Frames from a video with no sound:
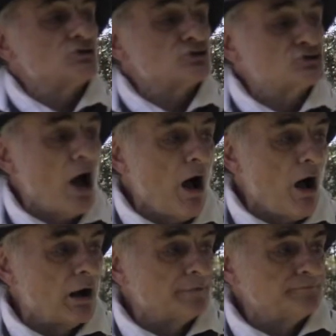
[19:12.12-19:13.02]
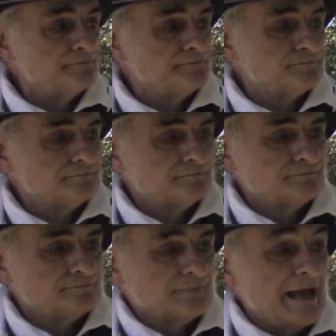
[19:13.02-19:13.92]
song.
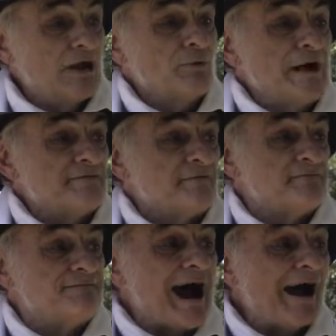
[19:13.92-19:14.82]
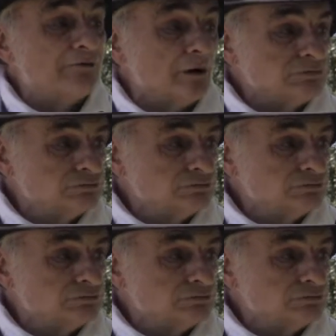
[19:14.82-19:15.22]
It went viral.